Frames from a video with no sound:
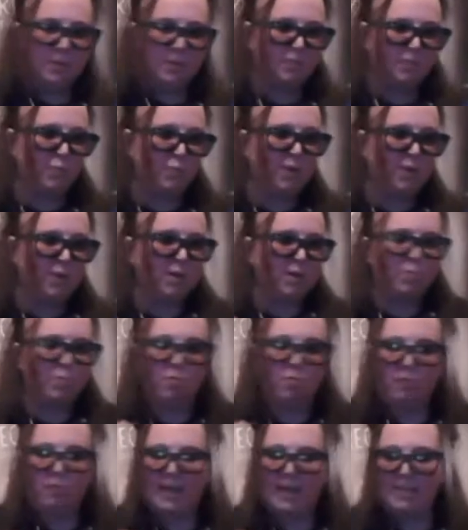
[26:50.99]
because we're going to
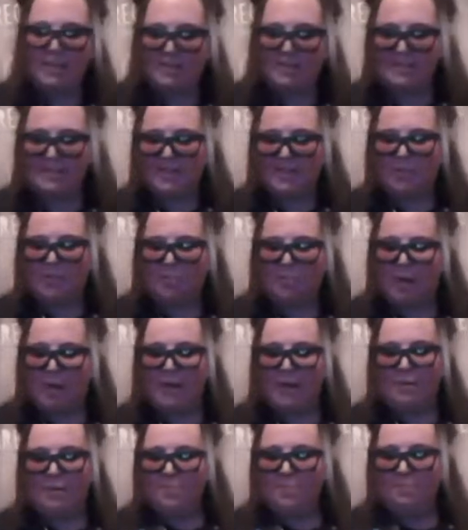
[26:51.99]
brulee this on the
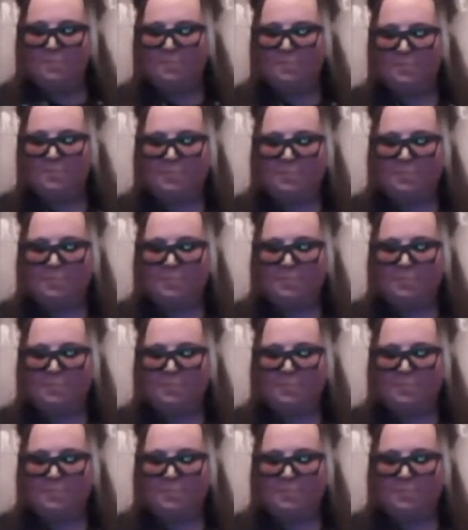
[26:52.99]
bottom.